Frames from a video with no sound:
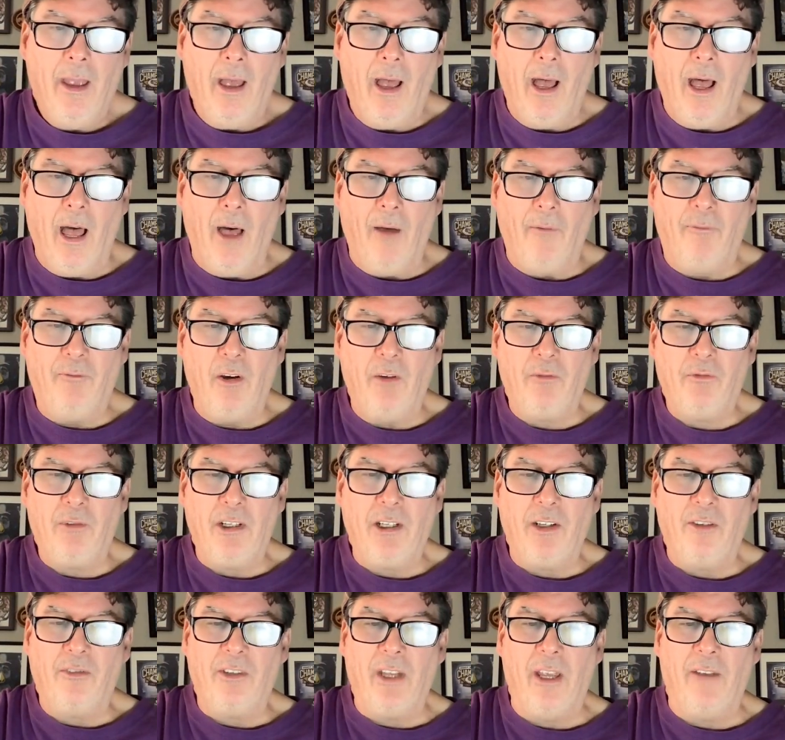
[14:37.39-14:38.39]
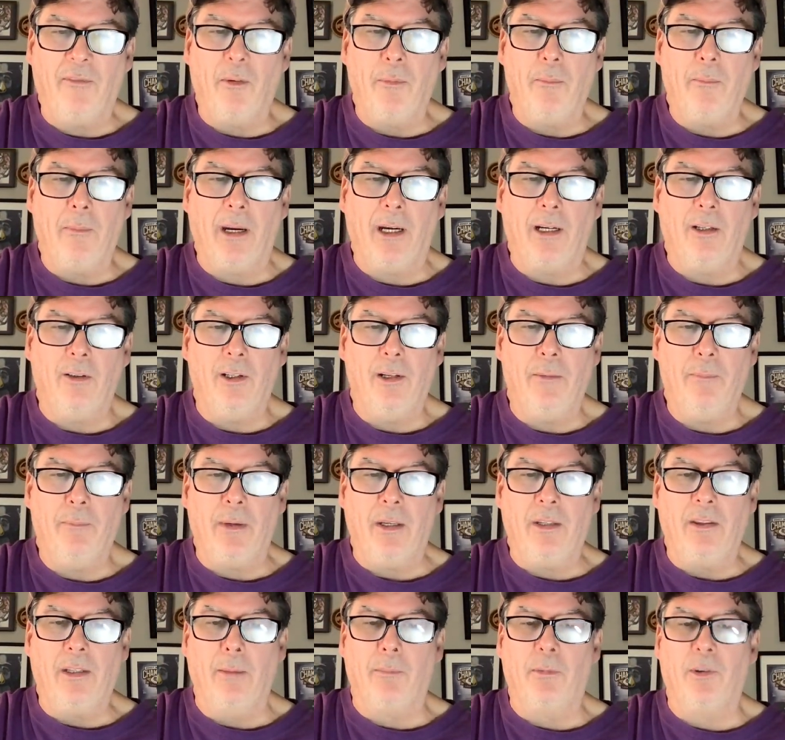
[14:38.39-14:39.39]
15-7, Maryland
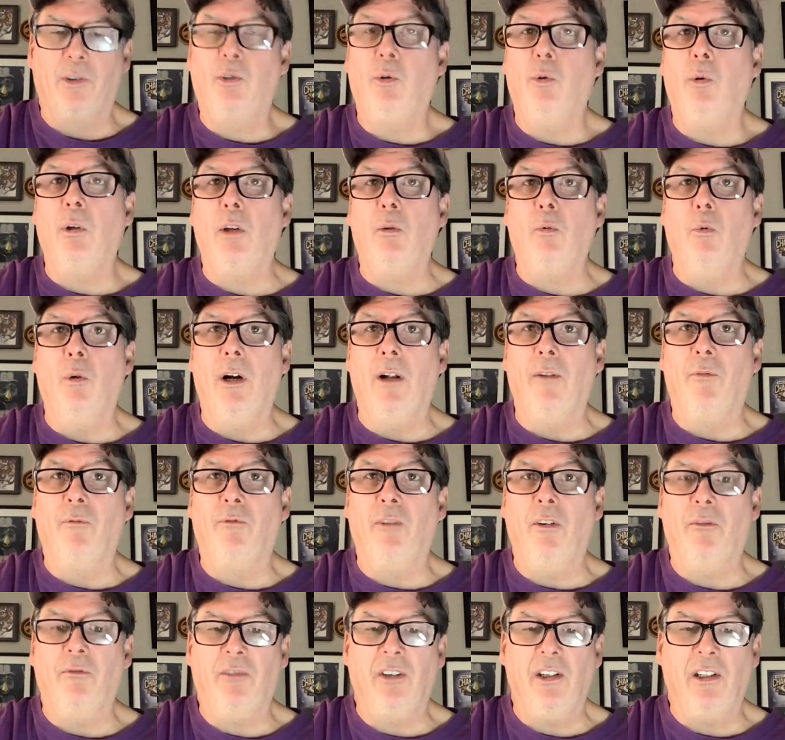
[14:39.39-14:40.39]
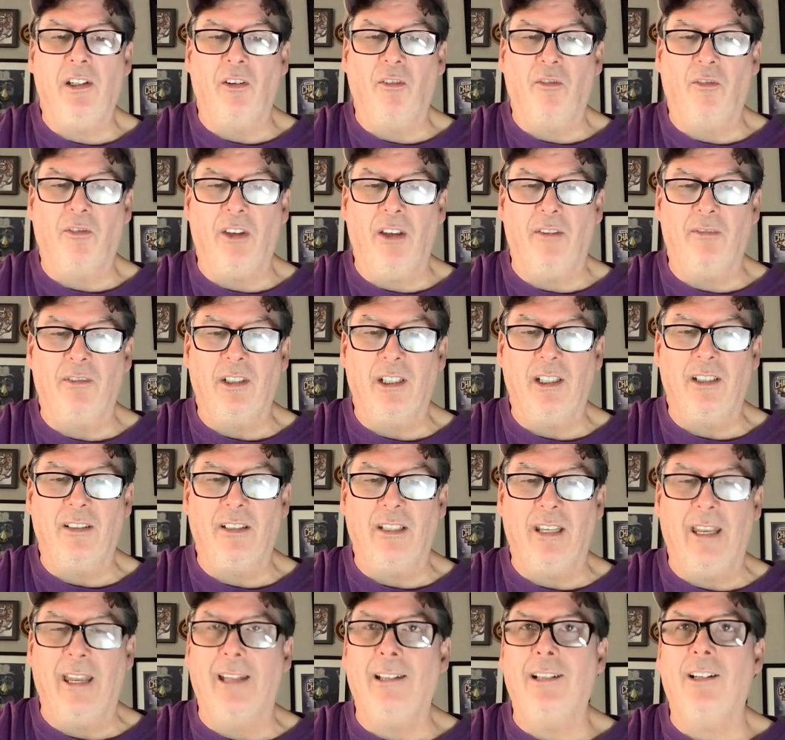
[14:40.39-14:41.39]
beat number 21, 15-7,
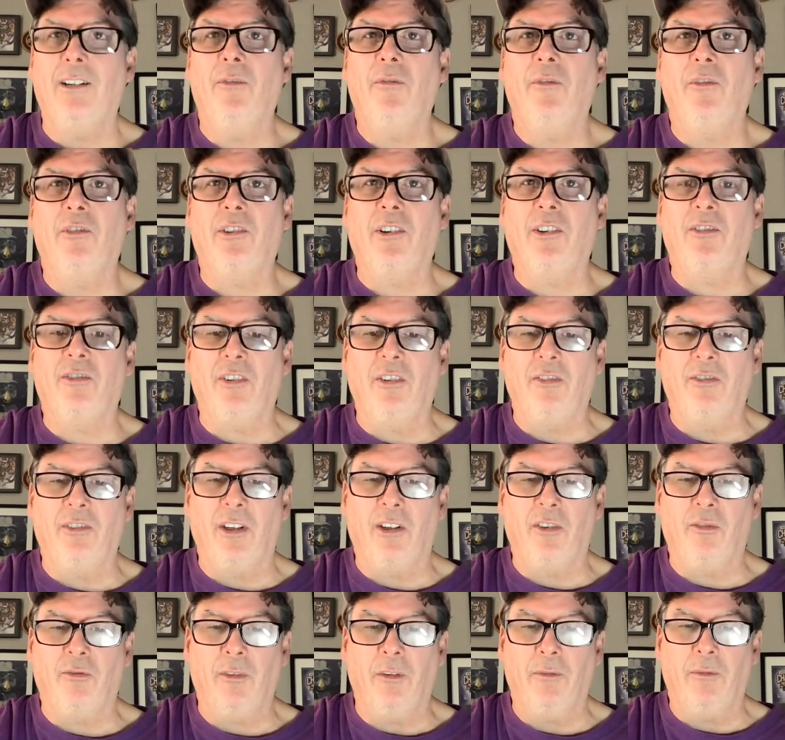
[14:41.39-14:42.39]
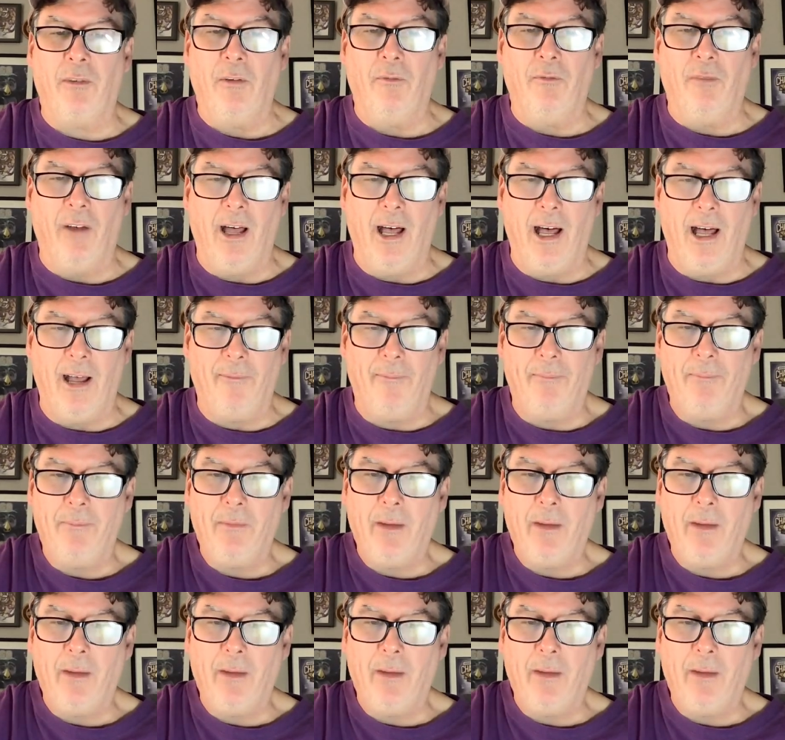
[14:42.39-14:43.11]
Indiana, 66-55.